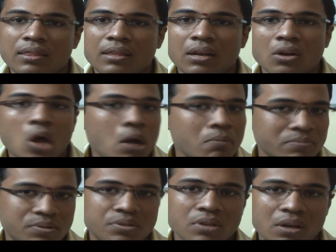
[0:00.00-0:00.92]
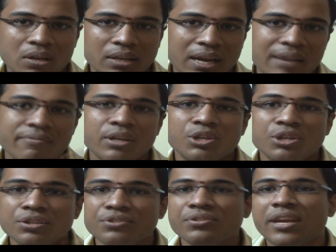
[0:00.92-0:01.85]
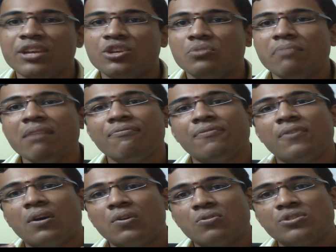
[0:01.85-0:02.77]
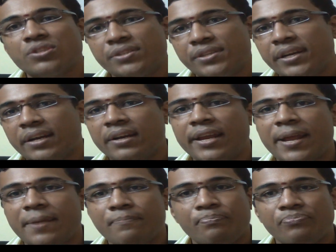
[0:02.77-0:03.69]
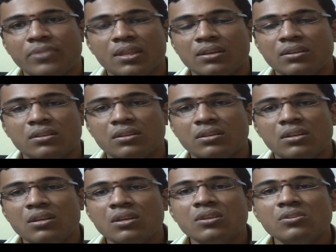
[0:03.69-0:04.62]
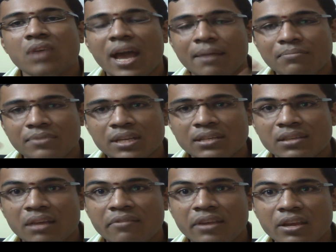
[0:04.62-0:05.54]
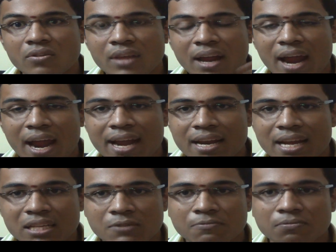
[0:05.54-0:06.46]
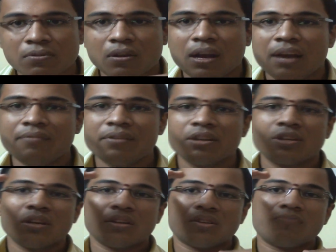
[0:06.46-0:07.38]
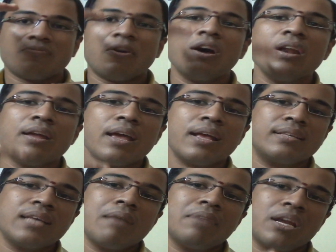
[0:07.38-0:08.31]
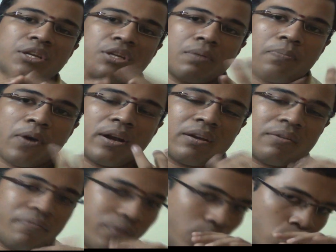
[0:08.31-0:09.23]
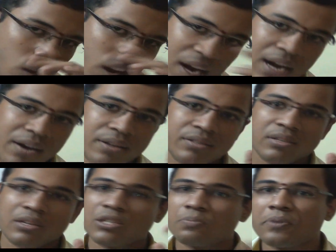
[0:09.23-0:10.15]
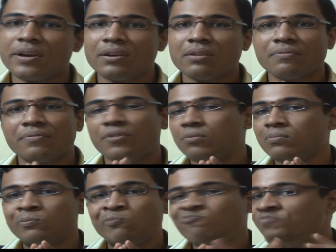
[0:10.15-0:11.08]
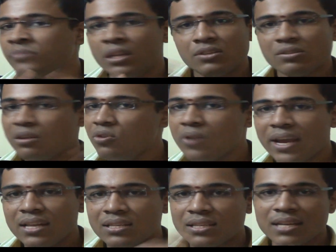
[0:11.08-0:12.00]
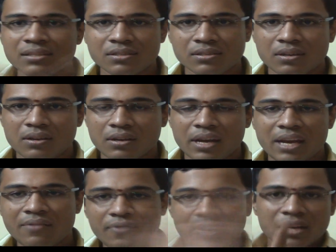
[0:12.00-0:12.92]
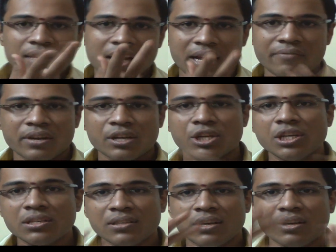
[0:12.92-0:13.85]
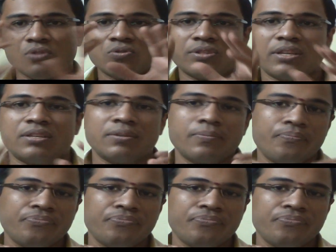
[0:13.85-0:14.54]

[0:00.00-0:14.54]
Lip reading: the norms or the conventions need to be followed strictly. So I am just giving you the guidelines, conventions for examination point of view and research point of view. So you can just invert the conventions and use it.